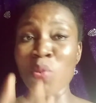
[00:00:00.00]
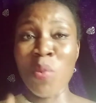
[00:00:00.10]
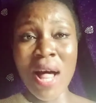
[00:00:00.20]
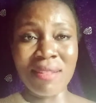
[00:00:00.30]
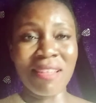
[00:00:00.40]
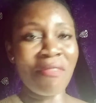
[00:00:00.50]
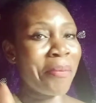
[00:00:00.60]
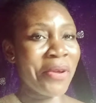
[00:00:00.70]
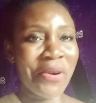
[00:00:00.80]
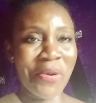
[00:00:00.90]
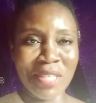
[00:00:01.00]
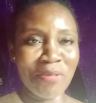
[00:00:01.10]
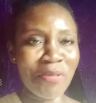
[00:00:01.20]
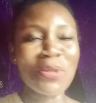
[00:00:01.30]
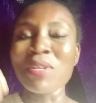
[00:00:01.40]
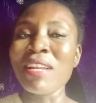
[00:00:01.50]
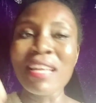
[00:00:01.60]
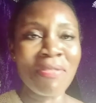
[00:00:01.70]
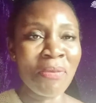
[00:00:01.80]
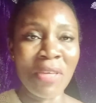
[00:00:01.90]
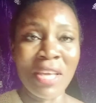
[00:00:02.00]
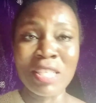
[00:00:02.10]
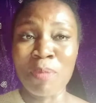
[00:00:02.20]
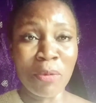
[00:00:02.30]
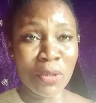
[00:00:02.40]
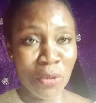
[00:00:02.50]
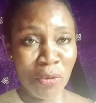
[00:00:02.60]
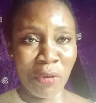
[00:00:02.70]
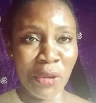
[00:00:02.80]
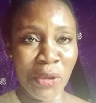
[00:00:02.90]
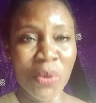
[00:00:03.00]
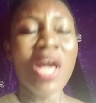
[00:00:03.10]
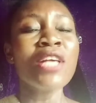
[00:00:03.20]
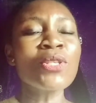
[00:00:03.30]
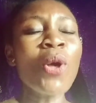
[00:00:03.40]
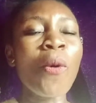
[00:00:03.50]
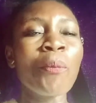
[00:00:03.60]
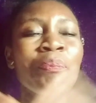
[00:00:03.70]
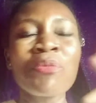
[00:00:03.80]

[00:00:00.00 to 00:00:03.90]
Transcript: well never be grateful to the little things people do for you. So